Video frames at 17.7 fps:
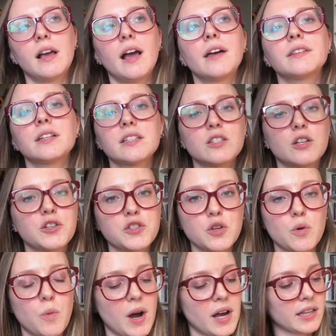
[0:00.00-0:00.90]
And that's
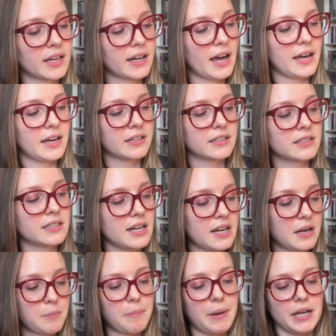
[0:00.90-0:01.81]
also why like I
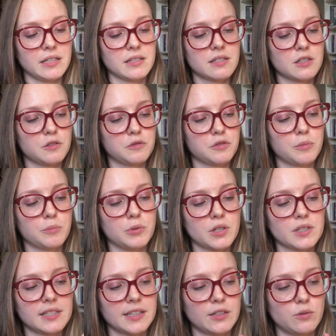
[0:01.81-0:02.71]
annotate in pencil for
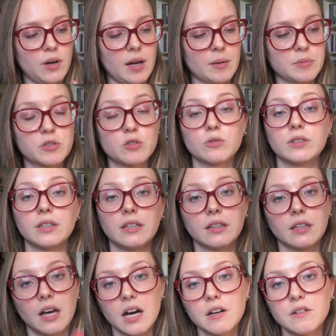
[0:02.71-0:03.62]
books I don't absolutely
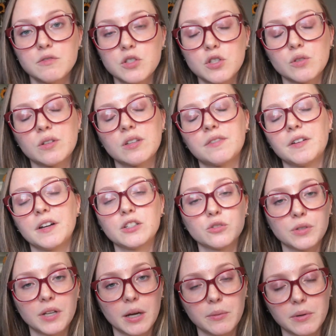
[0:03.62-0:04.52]
love, so that if I
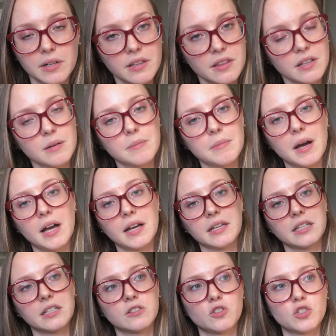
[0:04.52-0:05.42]
do get rid of them, I
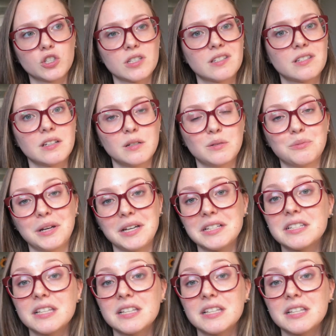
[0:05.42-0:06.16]
can just erase